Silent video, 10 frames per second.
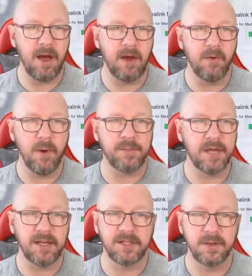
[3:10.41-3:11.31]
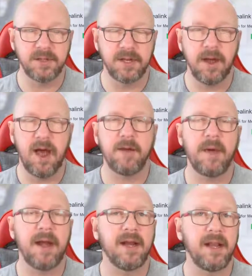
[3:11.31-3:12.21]
auto update. So it's going to
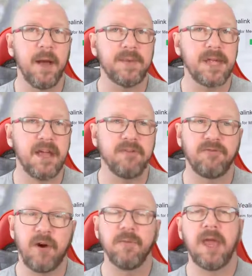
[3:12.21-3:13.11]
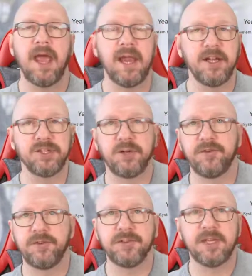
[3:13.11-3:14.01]
automatically update from Yealink
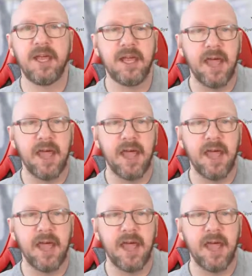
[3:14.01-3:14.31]
servers